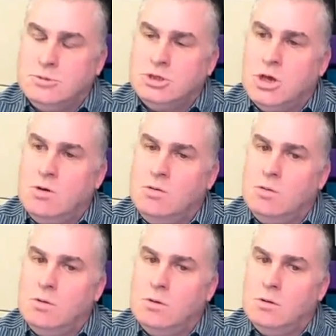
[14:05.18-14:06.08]

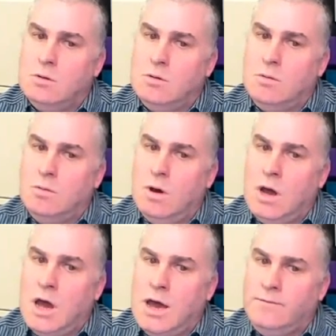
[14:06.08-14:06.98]
So
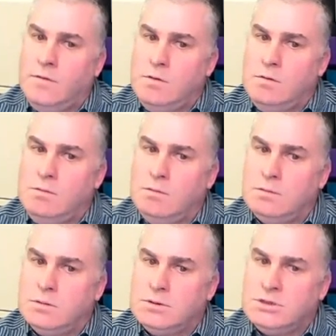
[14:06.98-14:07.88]
have
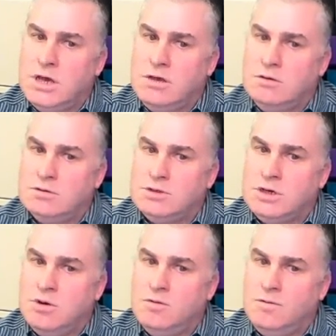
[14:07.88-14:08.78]
you set
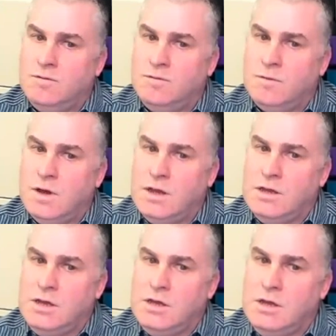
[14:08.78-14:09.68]
yourself
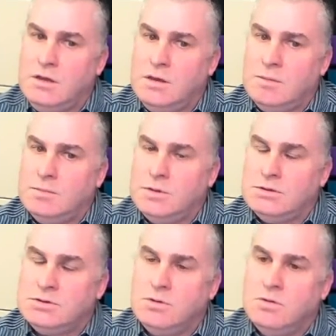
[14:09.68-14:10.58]
any
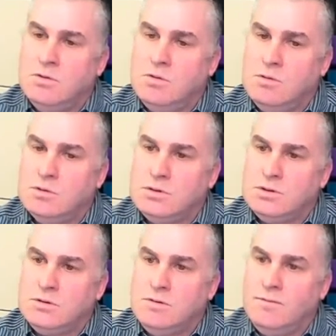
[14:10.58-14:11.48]
numbers or
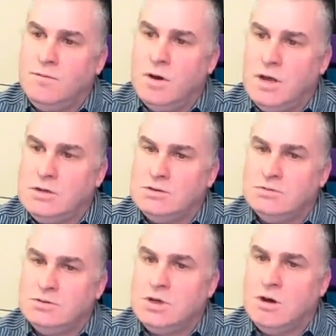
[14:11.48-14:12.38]

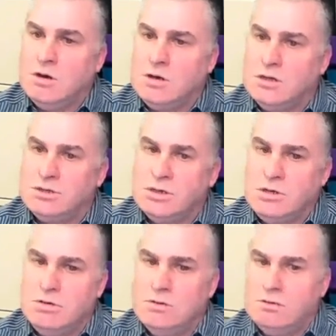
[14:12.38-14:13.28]
financial targets
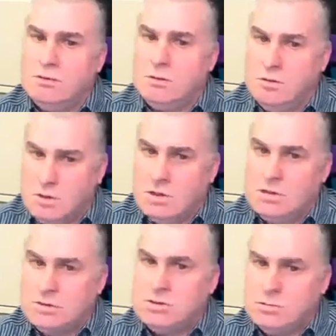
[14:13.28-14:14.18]
that you're
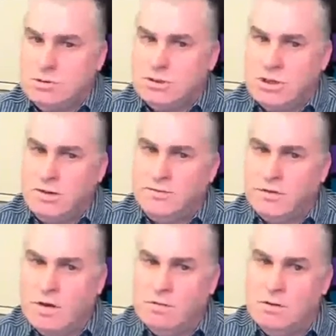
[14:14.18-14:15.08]
looking to achieve?
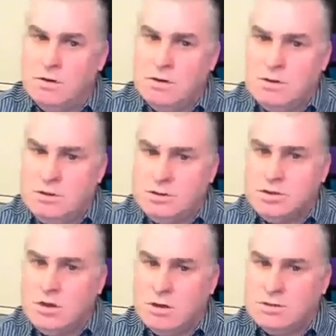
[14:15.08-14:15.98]
So you're
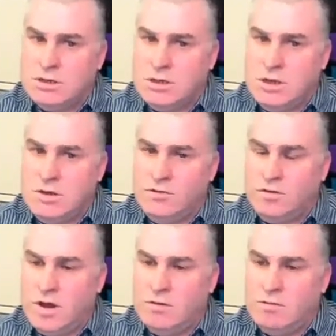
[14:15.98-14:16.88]
starting in
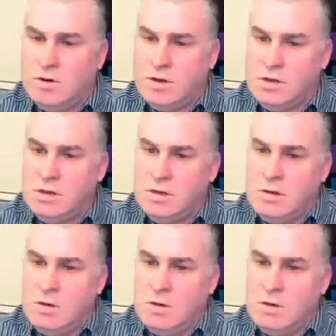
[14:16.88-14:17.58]
January.